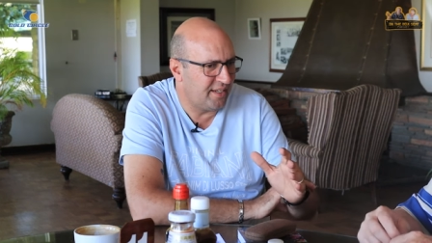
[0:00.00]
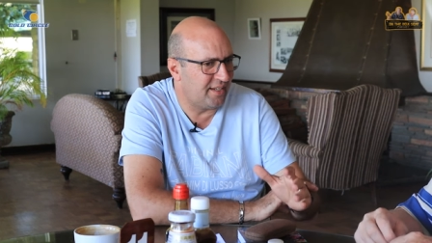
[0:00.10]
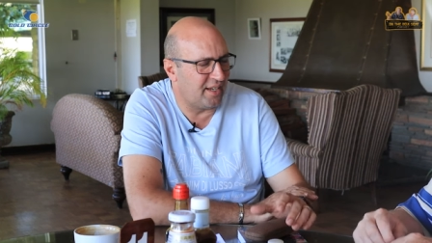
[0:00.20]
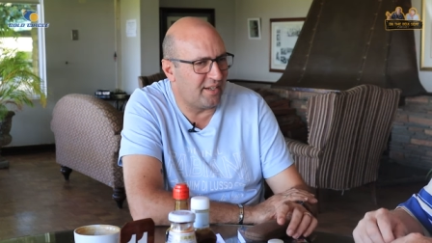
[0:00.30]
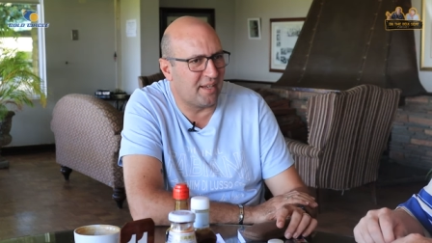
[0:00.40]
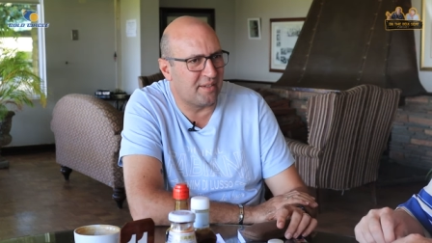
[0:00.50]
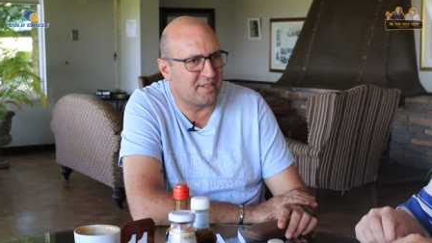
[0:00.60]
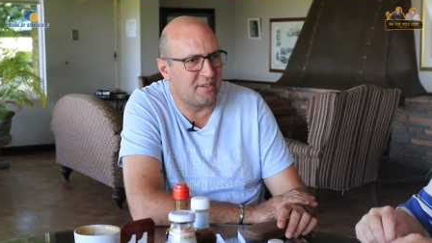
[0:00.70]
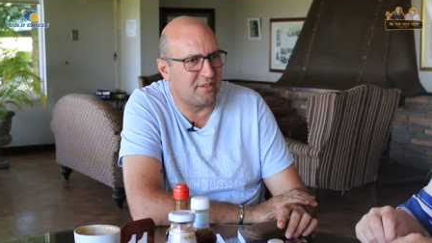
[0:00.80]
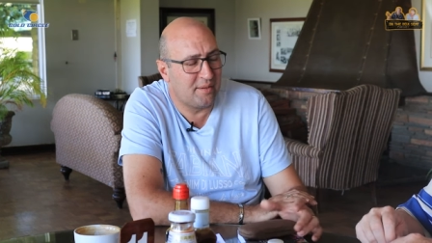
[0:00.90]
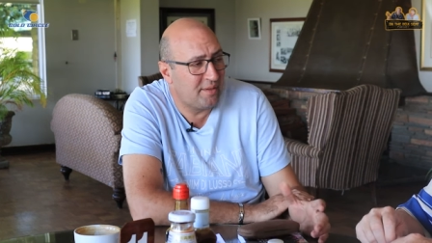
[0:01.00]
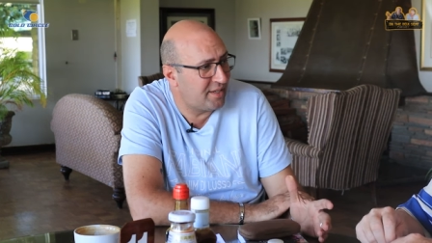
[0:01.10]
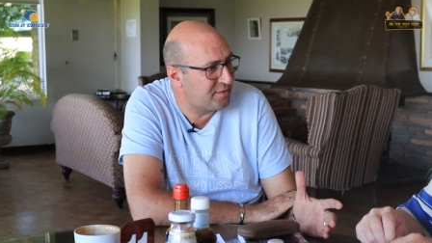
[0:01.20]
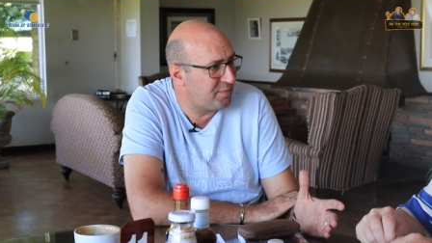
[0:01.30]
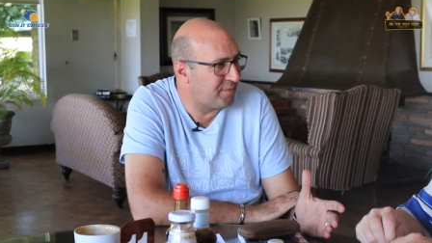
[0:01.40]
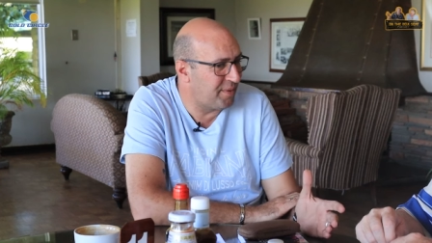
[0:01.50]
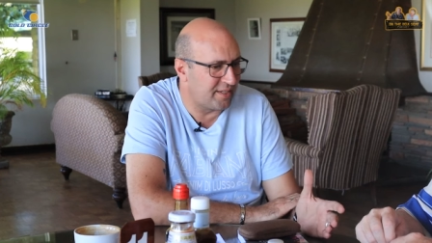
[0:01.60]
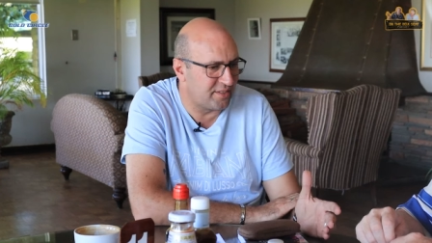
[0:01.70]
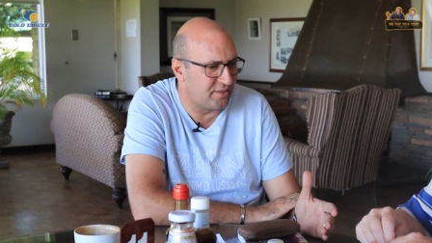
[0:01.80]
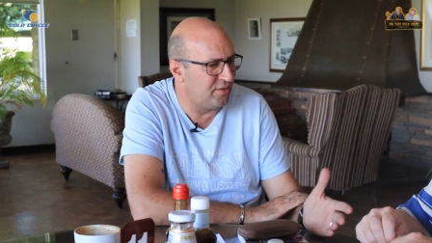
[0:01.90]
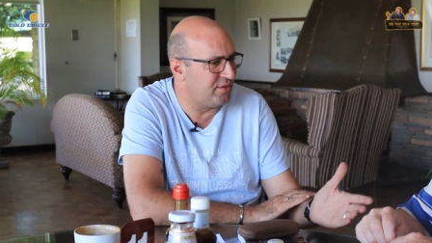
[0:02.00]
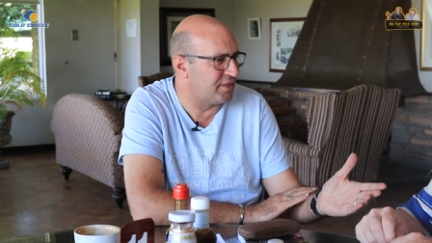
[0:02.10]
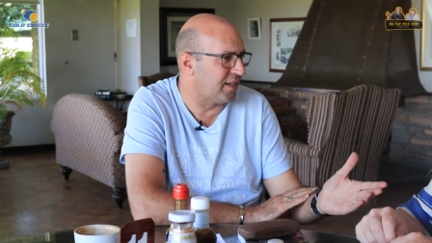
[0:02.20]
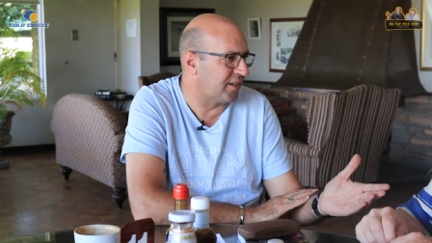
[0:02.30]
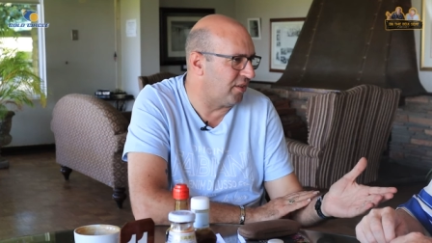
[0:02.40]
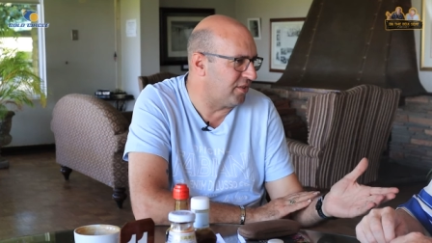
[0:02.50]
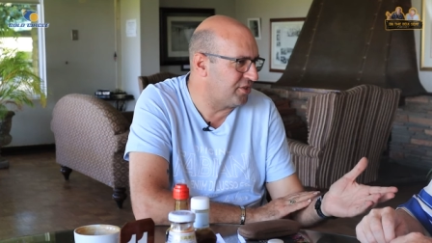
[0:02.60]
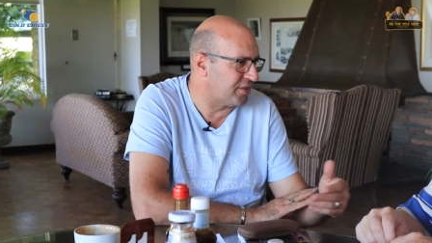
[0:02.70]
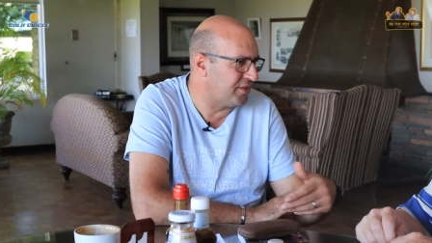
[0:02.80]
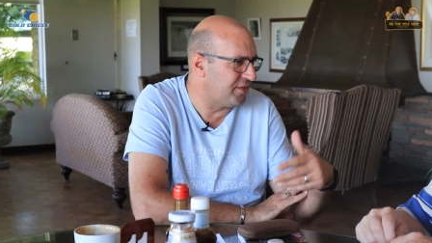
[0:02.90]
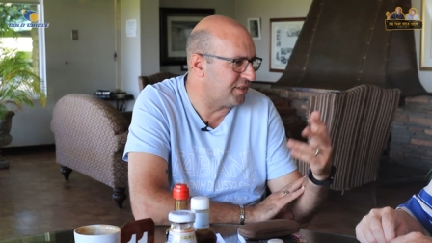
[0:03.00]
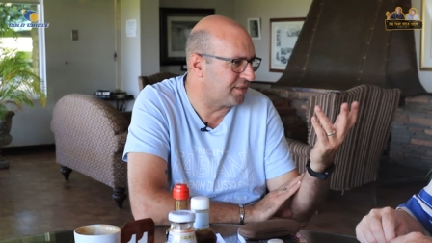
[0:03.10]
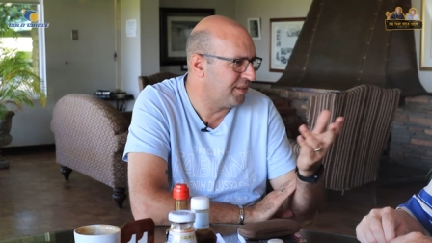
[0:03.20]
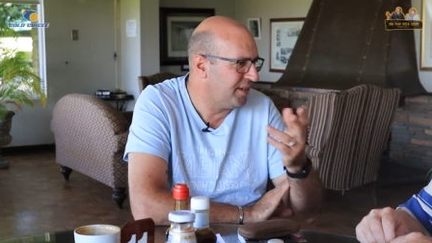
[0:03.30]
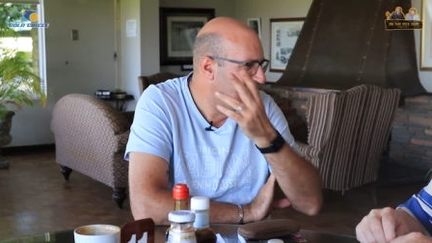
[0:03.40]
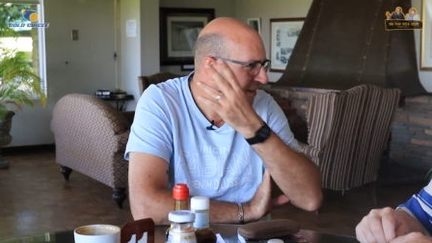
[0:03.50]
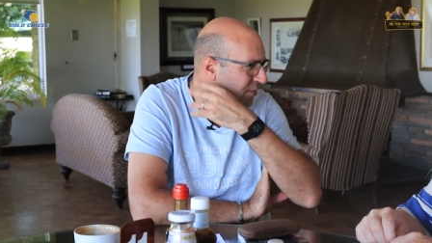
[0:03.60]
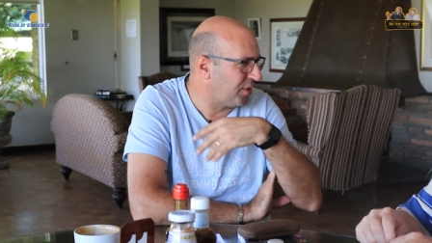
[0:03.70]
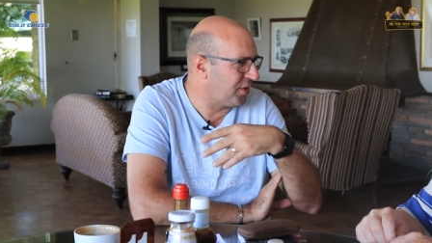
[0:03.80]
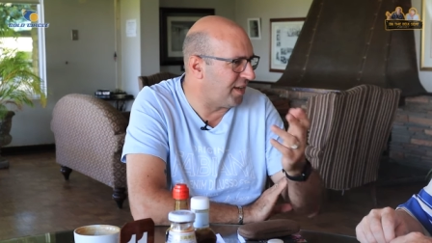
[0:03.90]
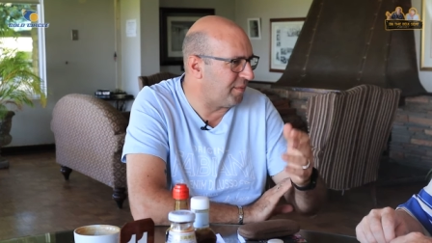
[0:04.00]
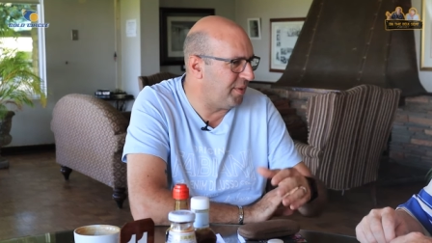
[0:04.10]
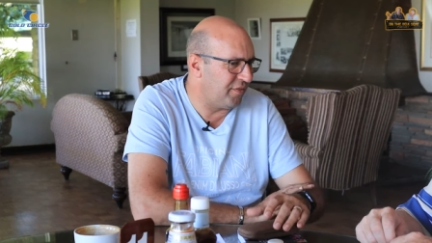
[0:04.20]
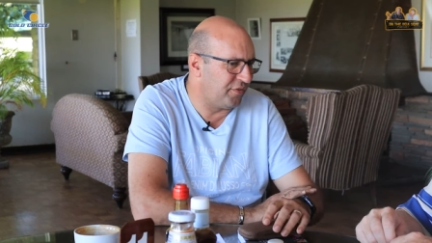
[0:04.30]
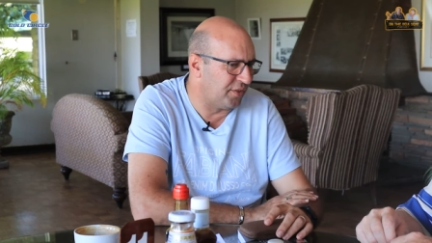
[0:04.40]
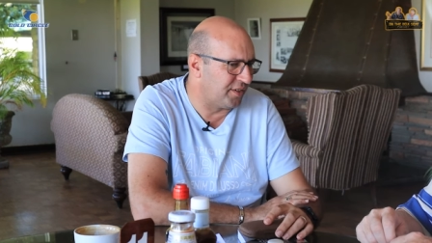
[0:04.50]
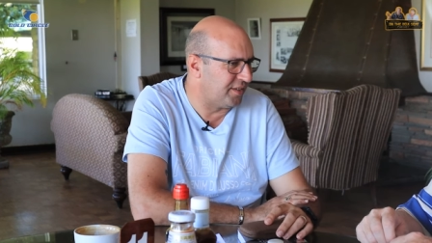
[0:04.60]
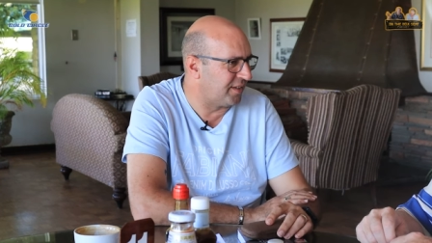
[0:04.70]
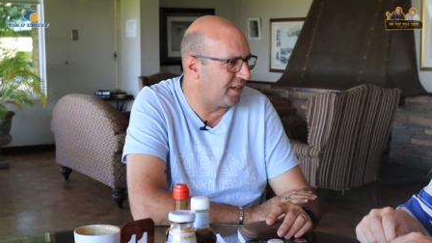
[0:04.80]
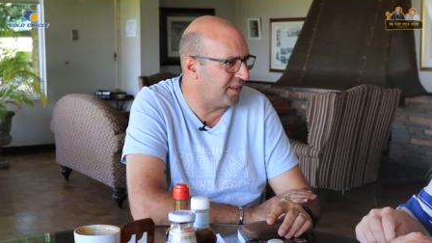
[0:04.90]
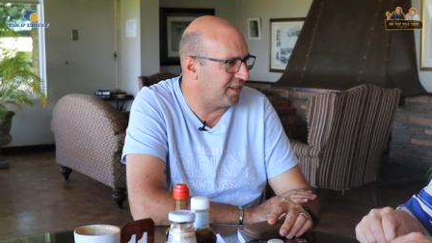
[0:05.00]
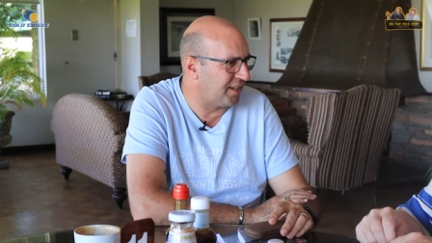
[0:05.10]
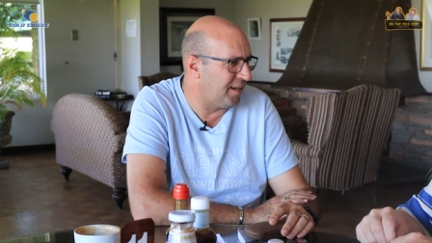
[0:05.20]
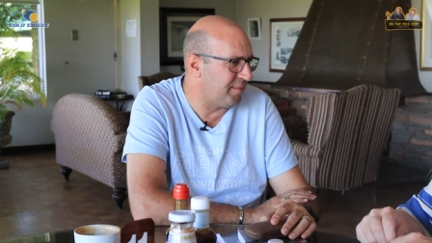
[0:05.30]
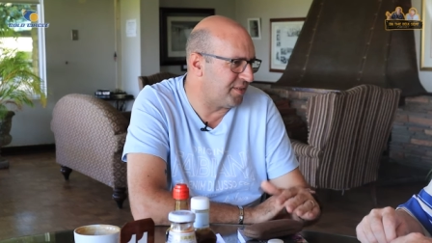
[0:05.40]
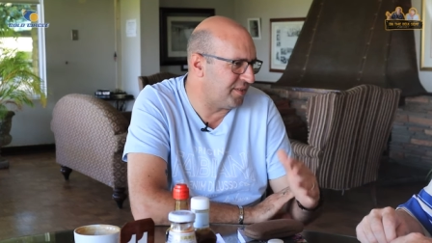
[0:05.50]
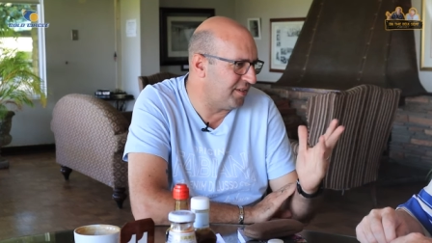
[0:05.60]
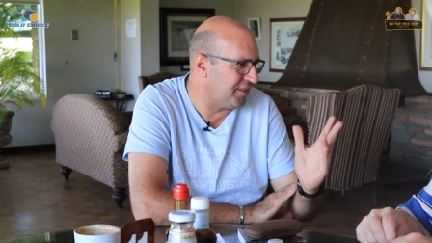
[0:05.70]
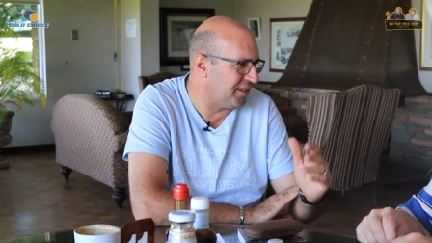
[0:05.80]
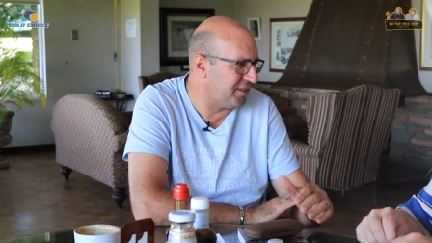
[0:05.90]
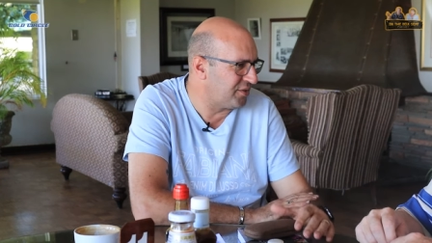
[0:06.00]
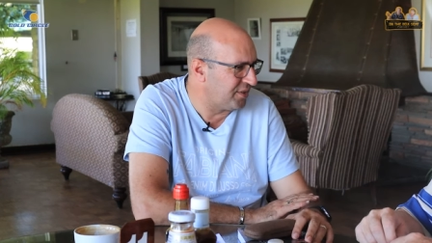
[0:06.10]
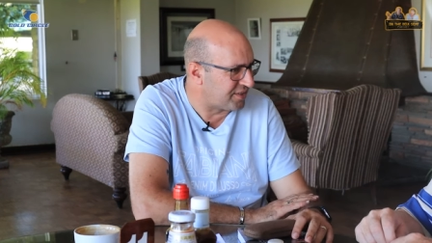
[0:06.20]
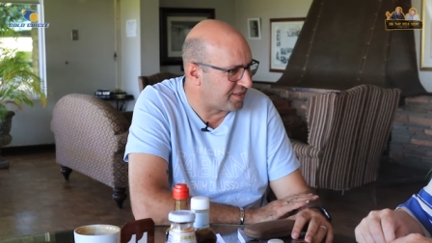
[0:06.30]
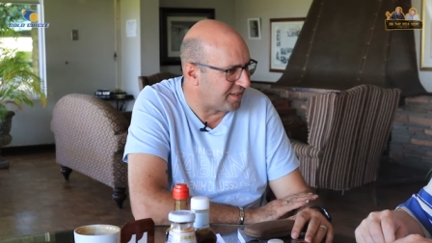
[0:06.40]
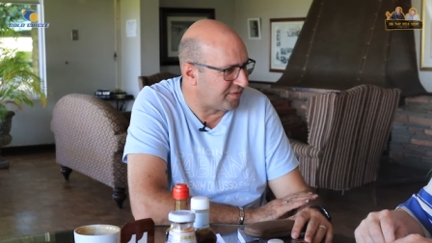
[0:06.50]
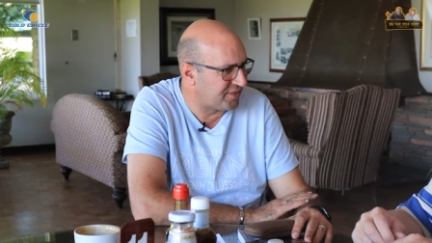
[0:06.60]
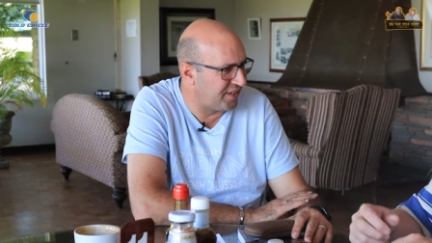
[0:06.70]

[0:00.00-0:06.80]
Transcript: You know, and I'd say then yeah. that's what makes us. You just unconscious. You just yeah. walk around barefoot and go to the game reserve and enjoy yourself.